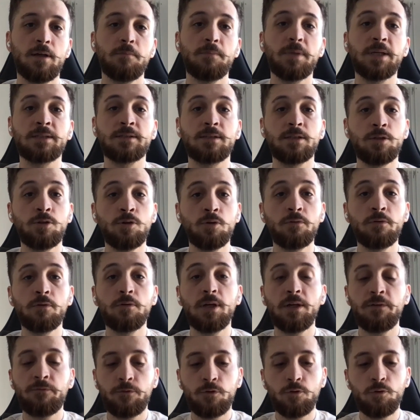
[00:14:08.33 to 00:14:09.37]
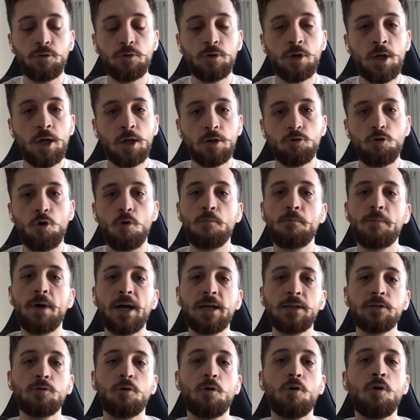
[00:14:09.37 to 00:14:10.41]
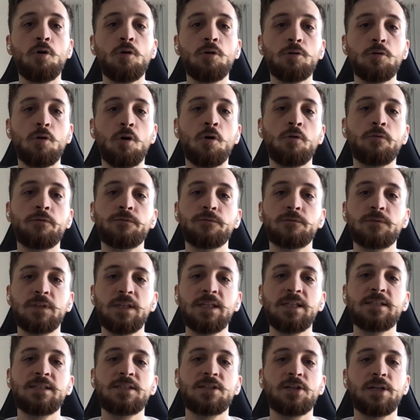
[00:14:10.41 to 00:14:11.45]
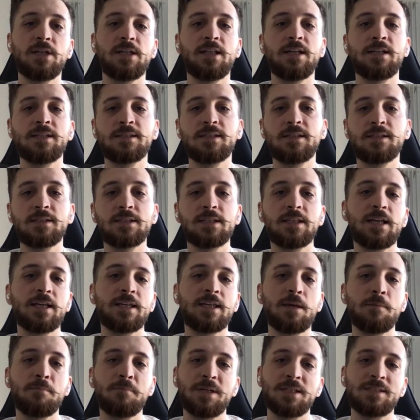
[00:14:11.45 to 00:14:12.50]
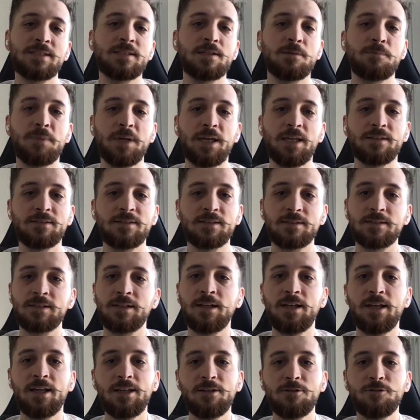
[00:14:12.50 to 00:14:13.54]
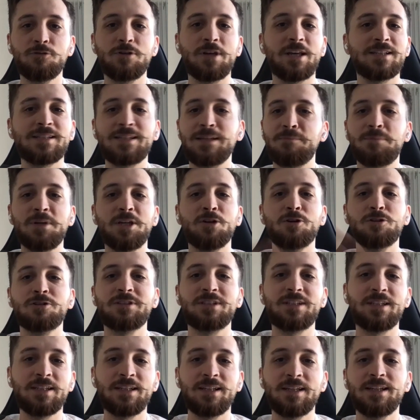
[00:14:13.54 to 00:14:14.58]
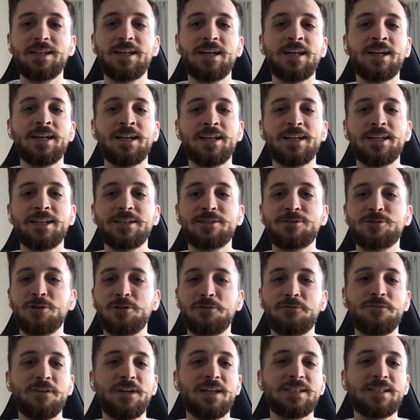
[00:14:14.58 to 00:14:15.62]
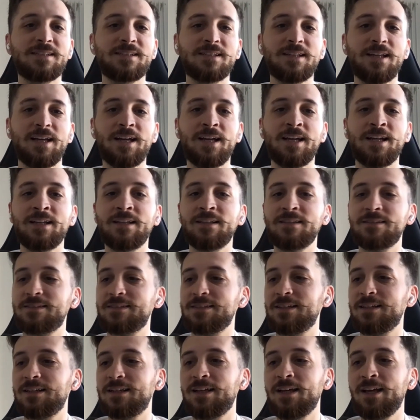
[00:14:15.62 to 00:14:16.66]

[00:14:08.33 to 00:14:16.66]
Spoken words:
But if you combine all of these three lenses like a master painter, you can see beyond the surface, and